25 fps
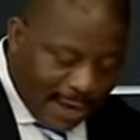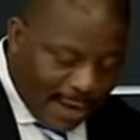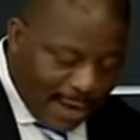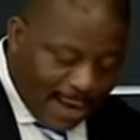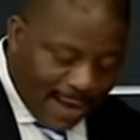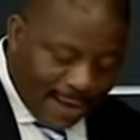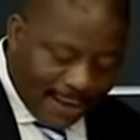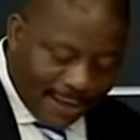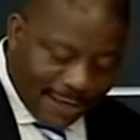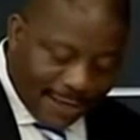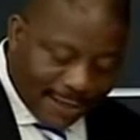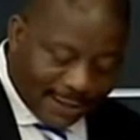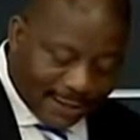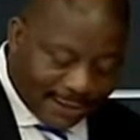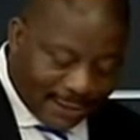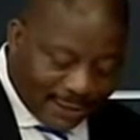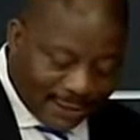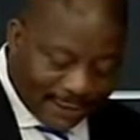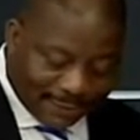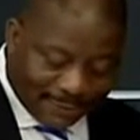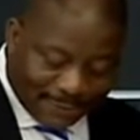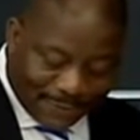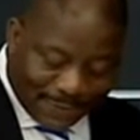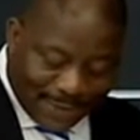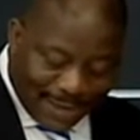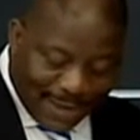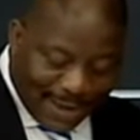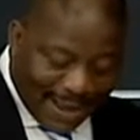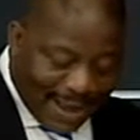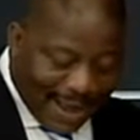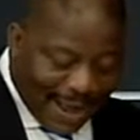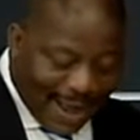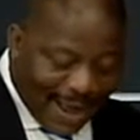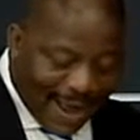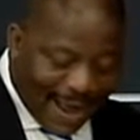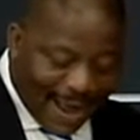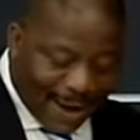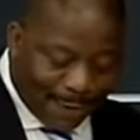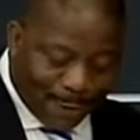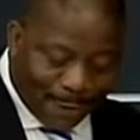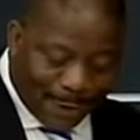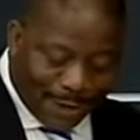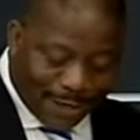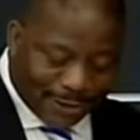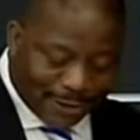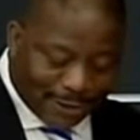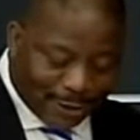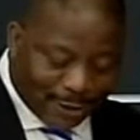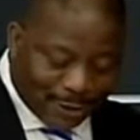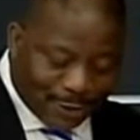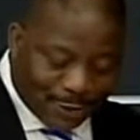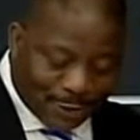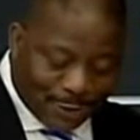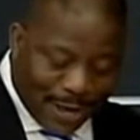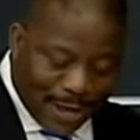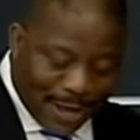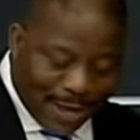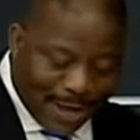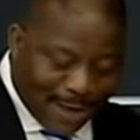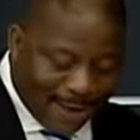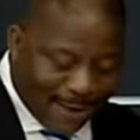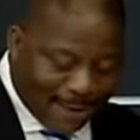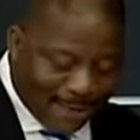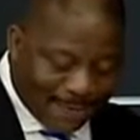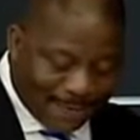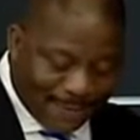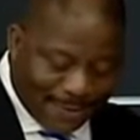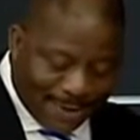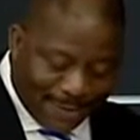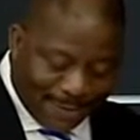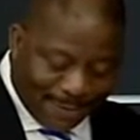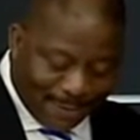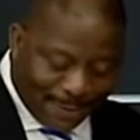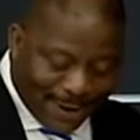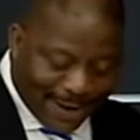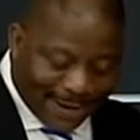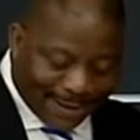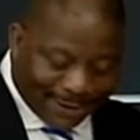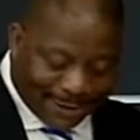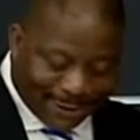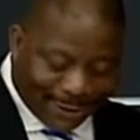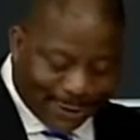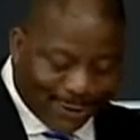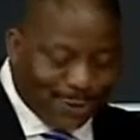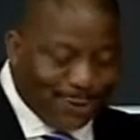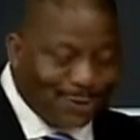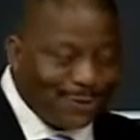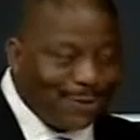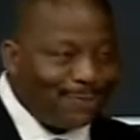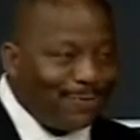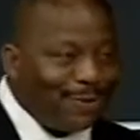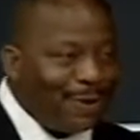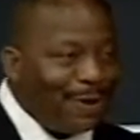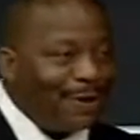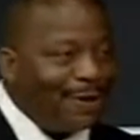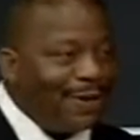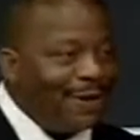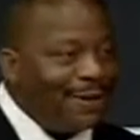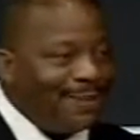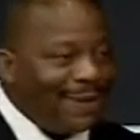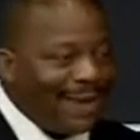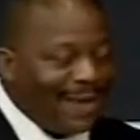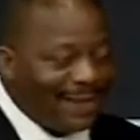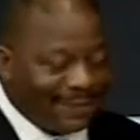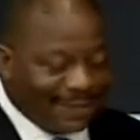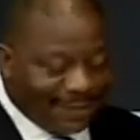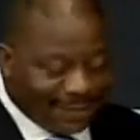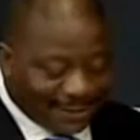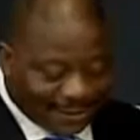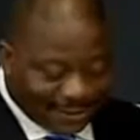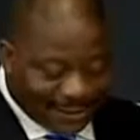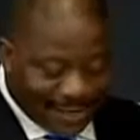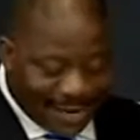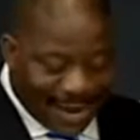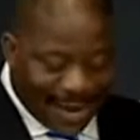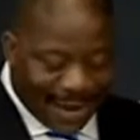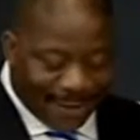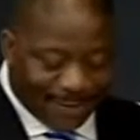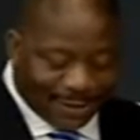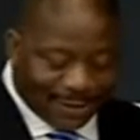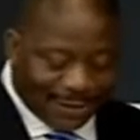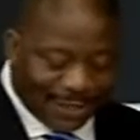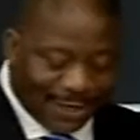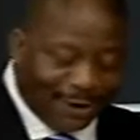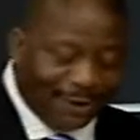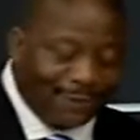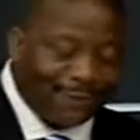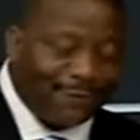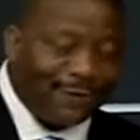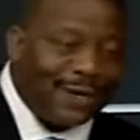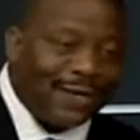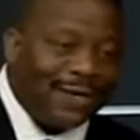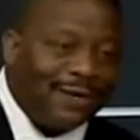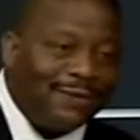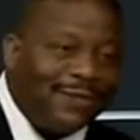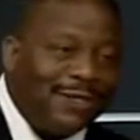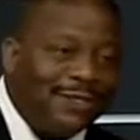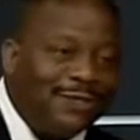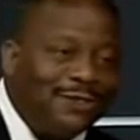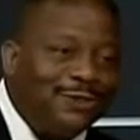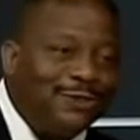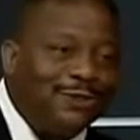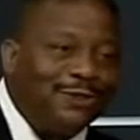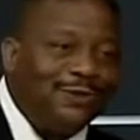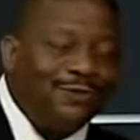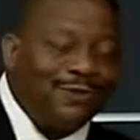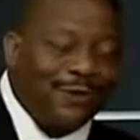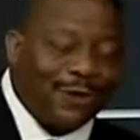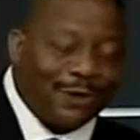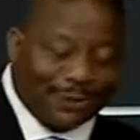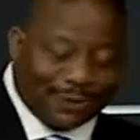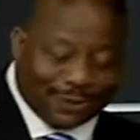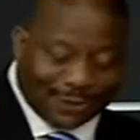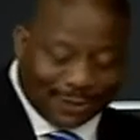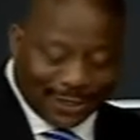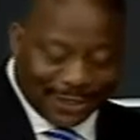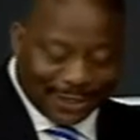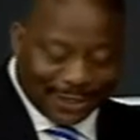Listen, I want to bring to the podium at this time a dear friend of this university.